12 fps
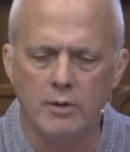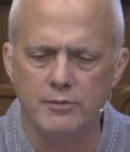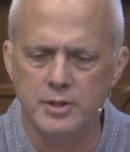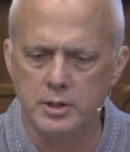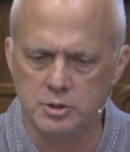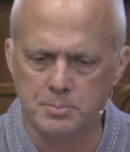
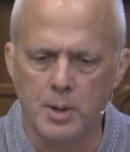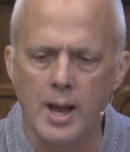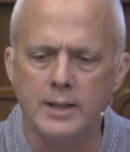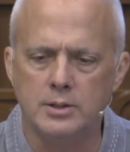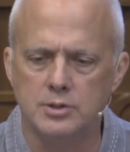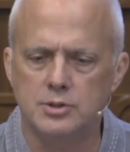these
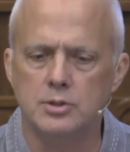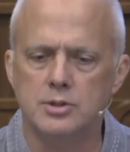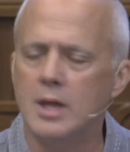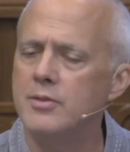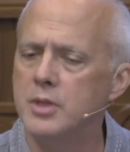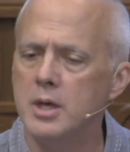practices,
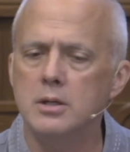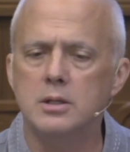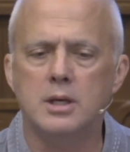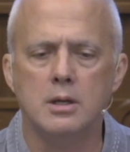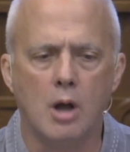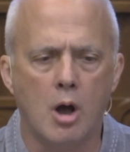and then
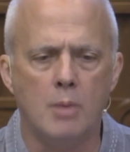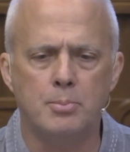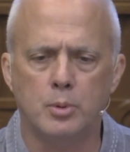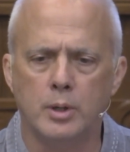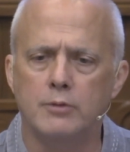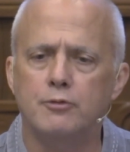can
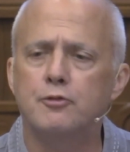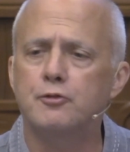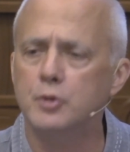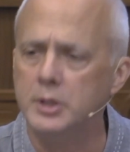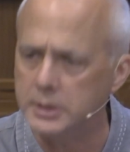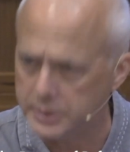operate
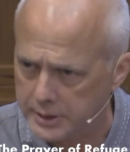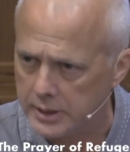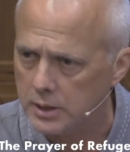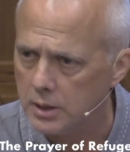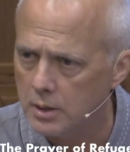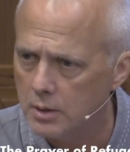
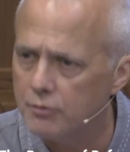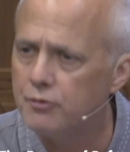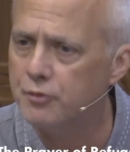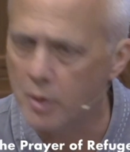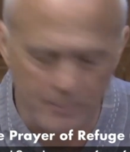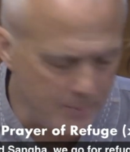freely
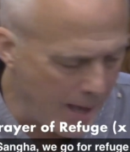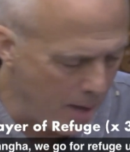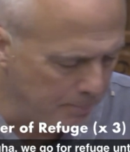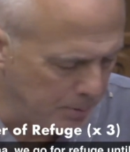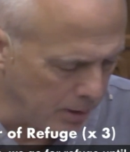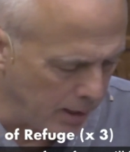from
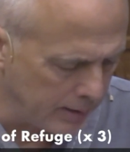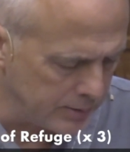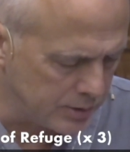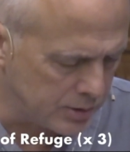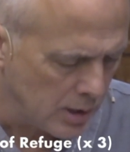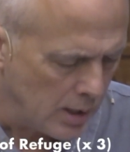that
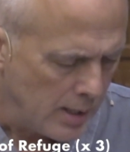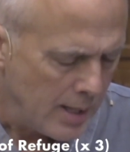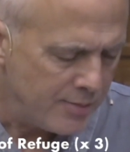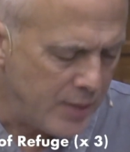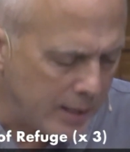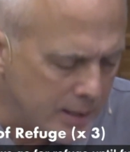place.
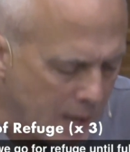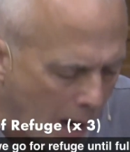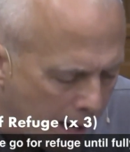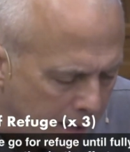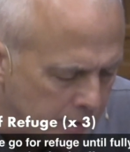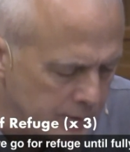They
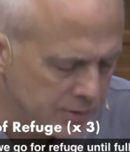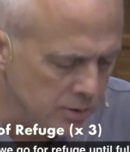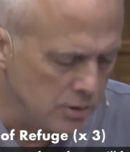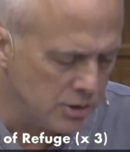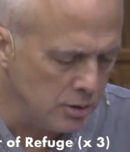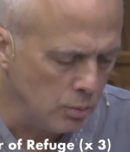guide us
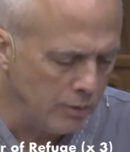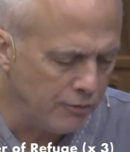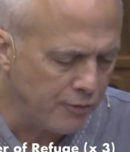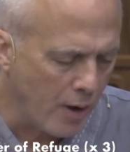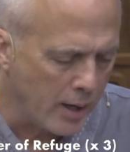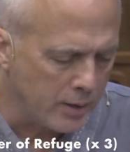until we
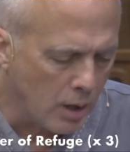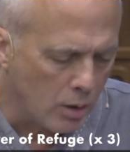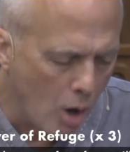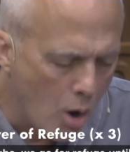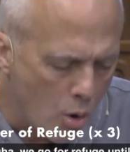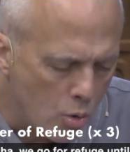find
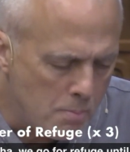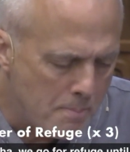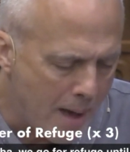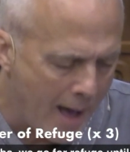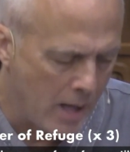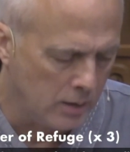our own
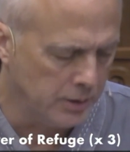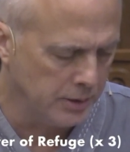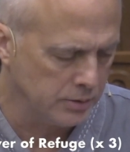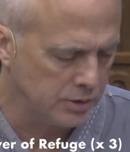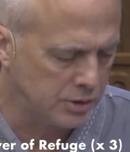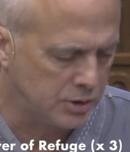
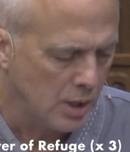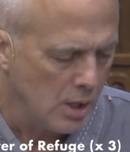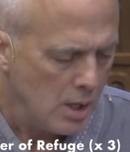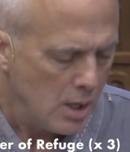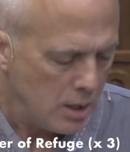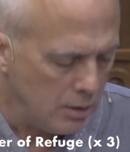balance.
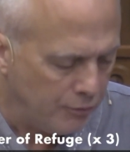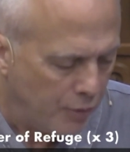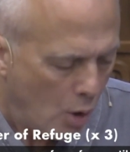If